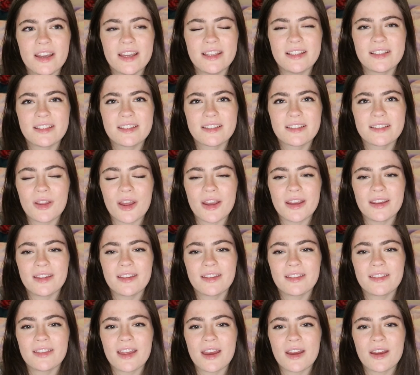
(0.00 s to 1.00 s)
It's
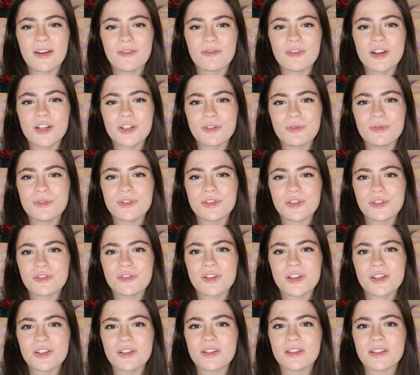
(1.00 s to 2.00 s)
like their rituals and
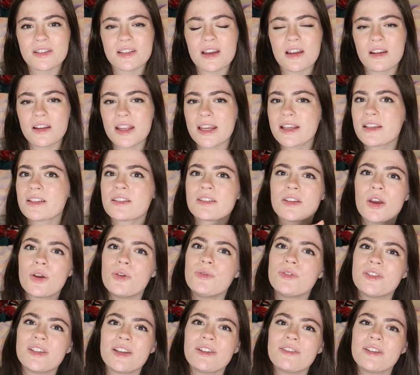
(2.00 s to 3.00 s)
traditions are like
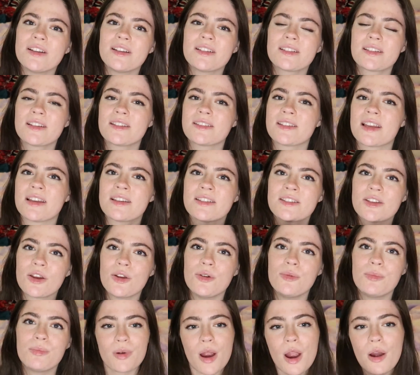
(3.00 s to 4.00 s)
so serious because they're
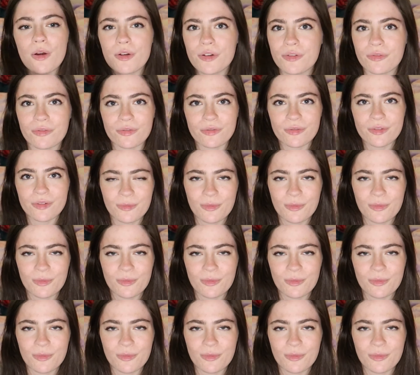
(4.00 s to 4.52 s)
so proud of